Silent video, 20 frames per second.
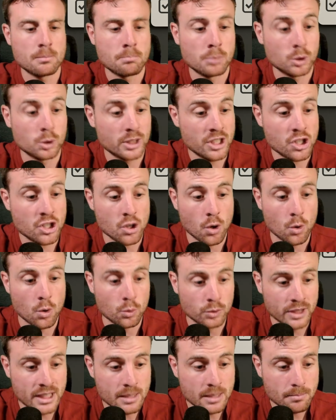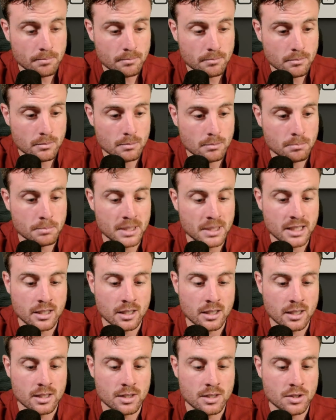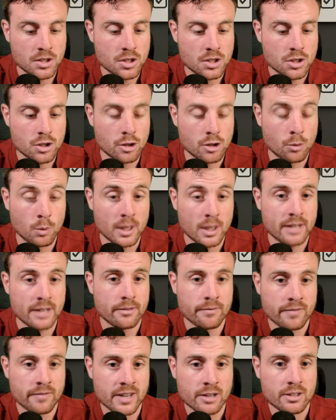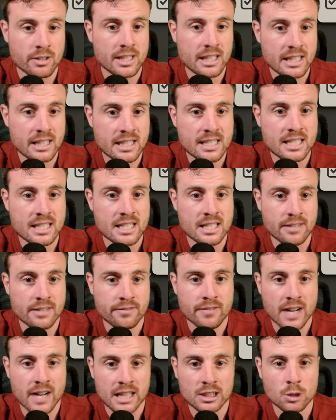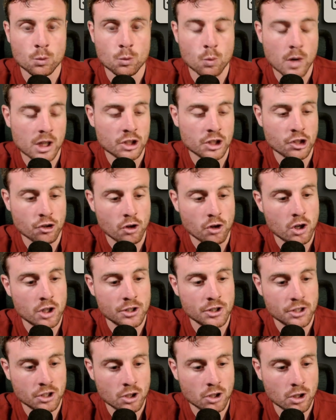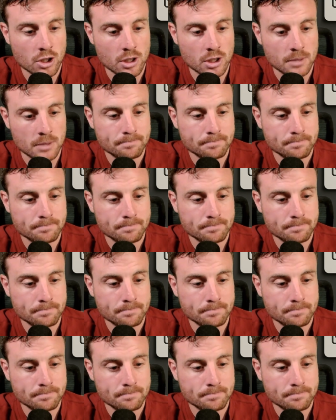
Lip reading: bullets only, because you want it very easy to follow while you're on the call.